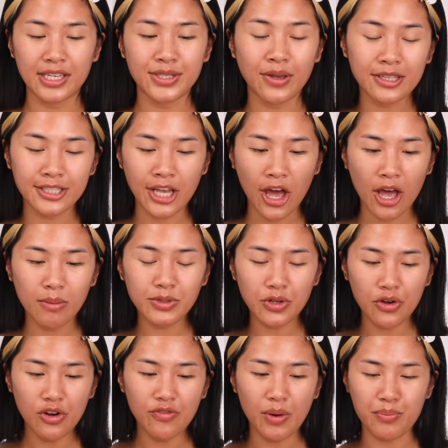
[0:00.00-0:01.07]
so in terms
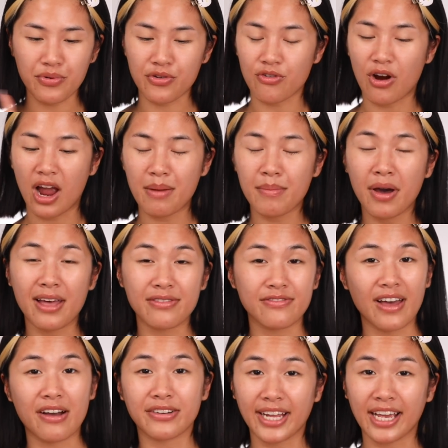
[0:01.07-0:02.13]
of primer and
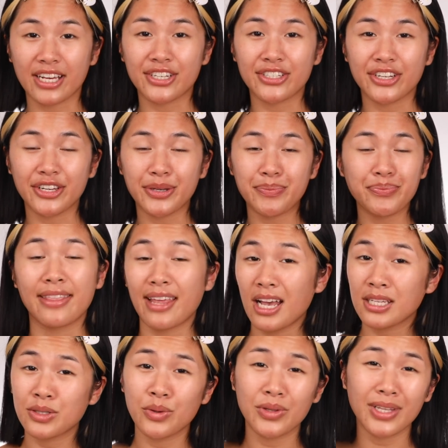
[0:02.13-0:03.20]
foundation,
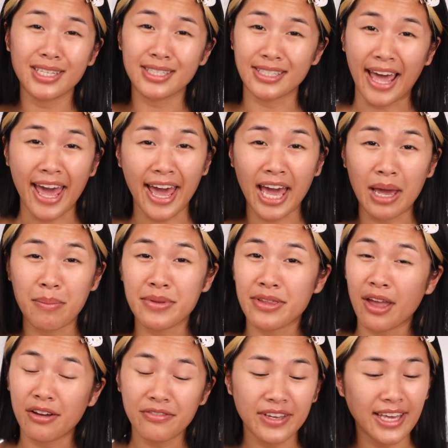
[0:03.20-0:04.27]
that's all the same.
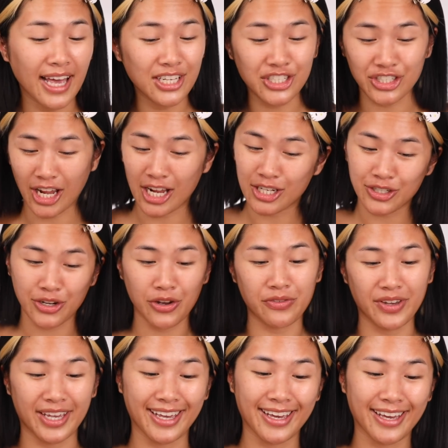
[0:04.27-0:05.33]
Nothing has changed
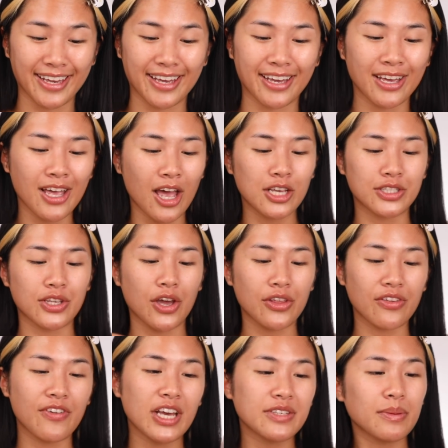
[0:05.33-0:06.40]
over here. So
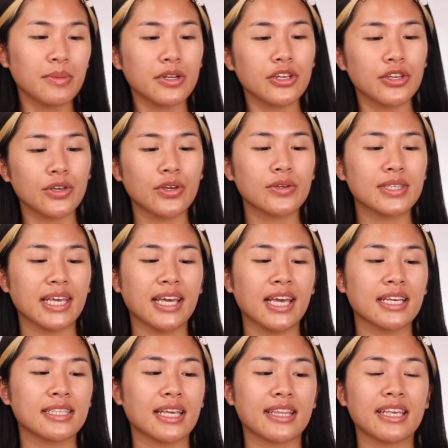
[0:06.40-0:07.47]
the first thing I'm going to use
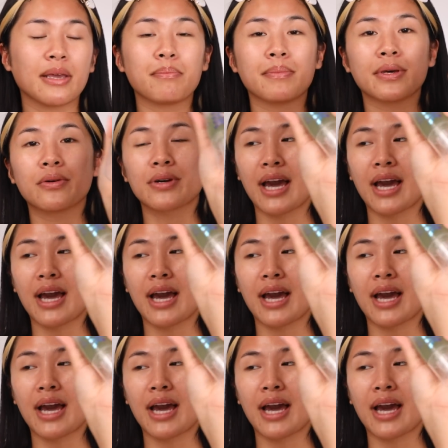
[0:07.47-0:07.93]
is the Milk